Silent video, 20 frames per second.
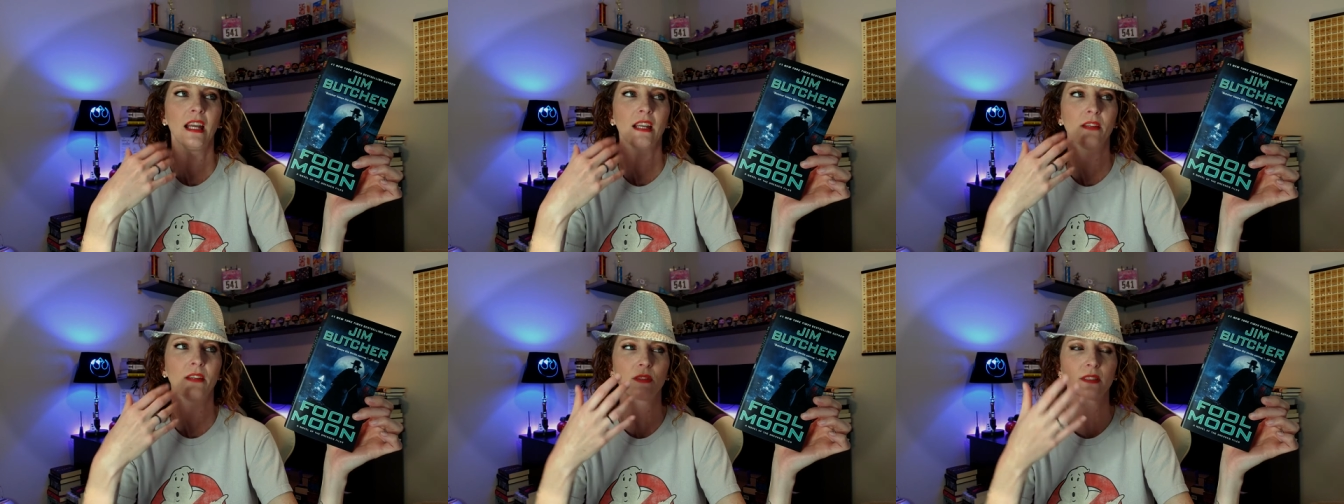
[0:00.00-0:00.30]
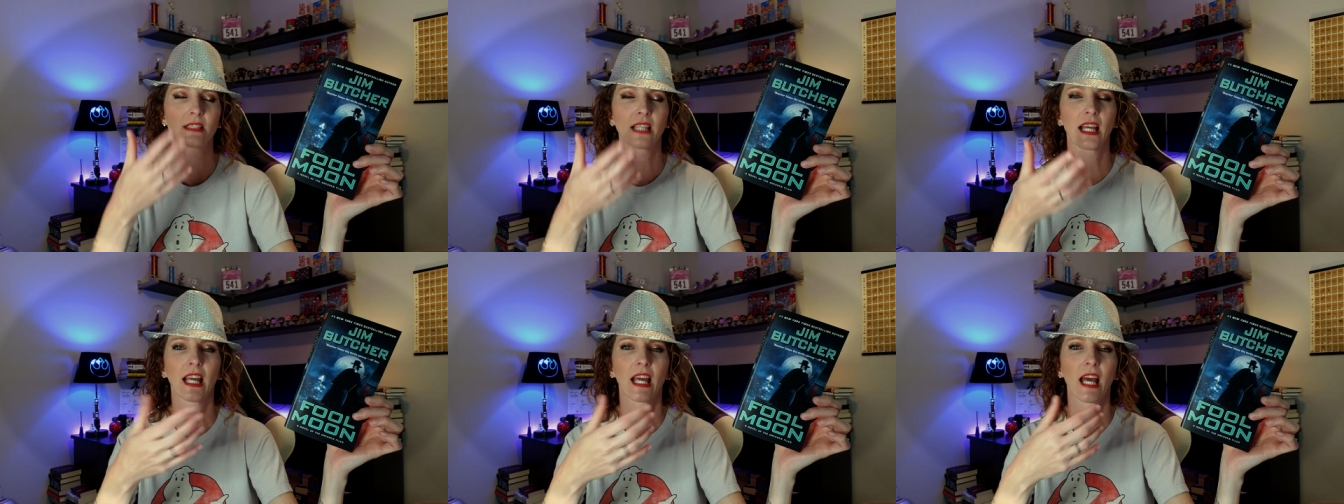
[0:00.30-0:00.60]
he
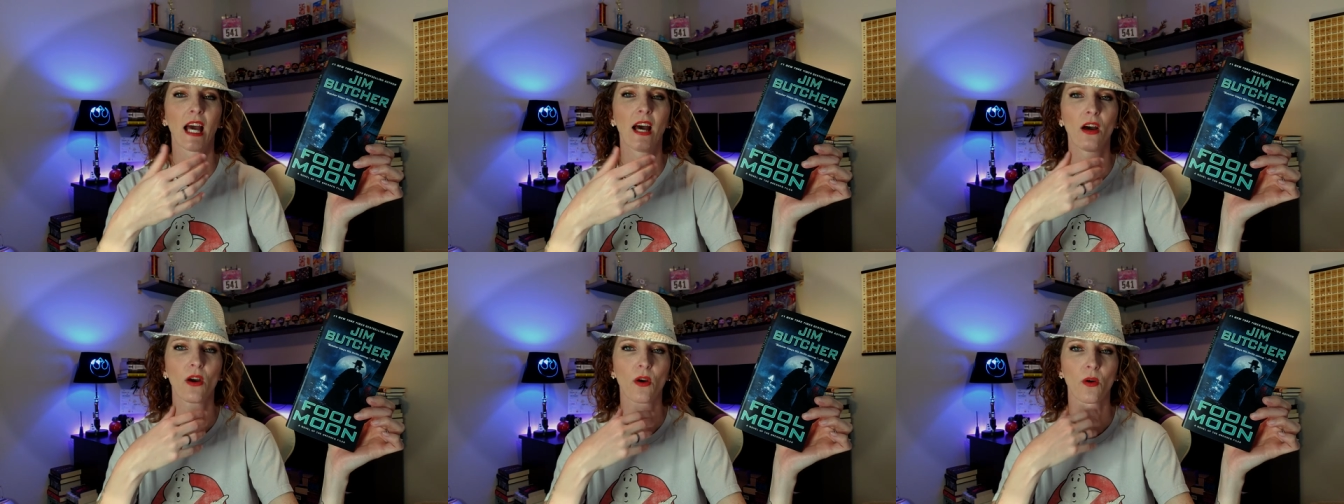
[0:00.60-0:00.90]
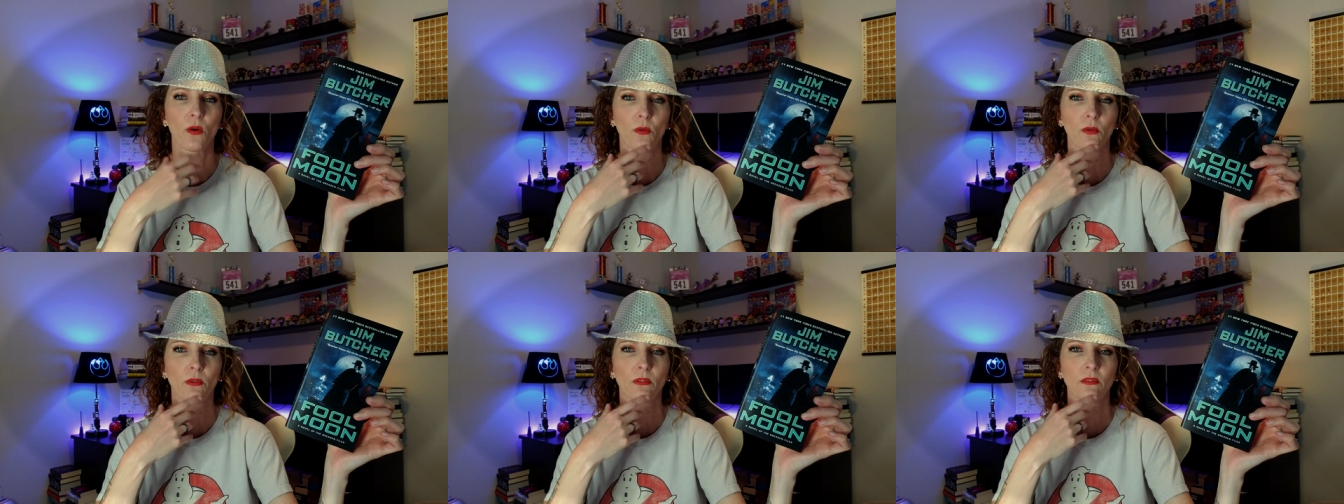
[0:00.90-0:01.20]
was like,
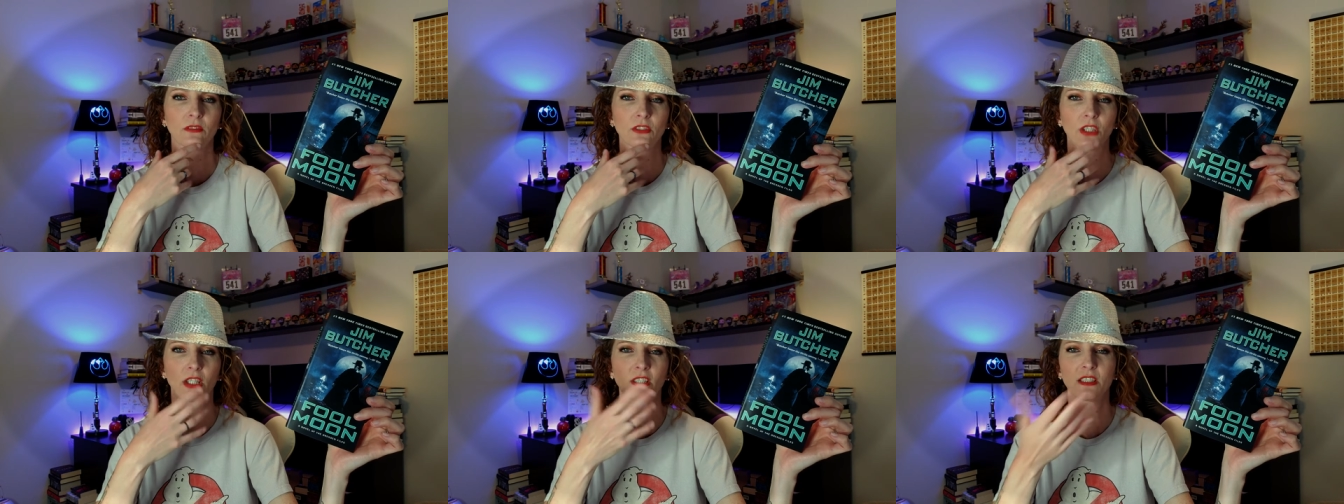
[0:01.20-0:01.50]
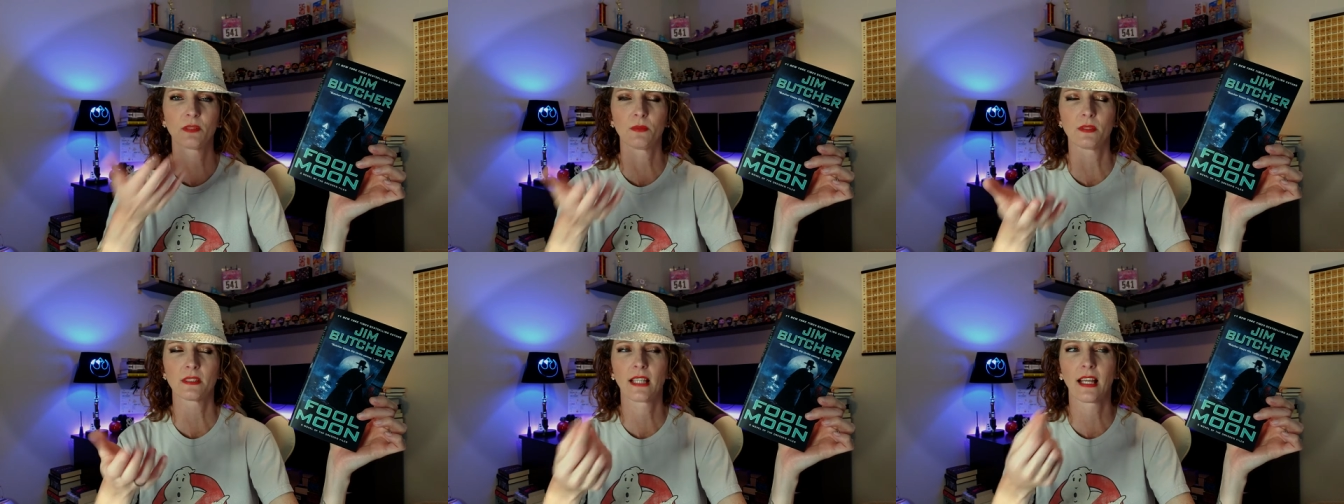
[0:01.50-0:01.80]
oh,
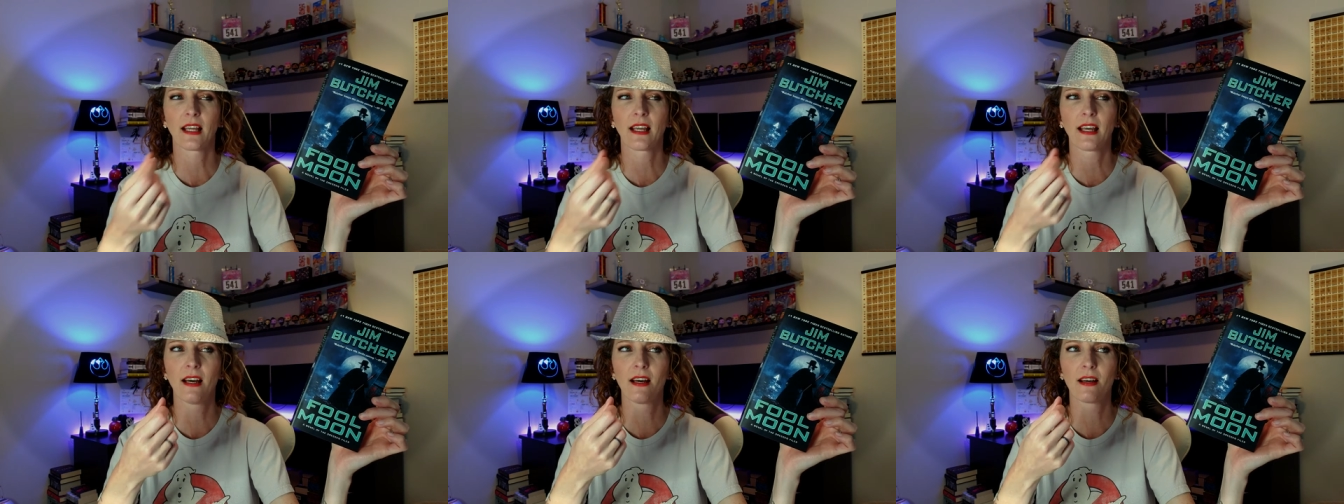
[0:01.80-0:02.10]
Chauncey was like,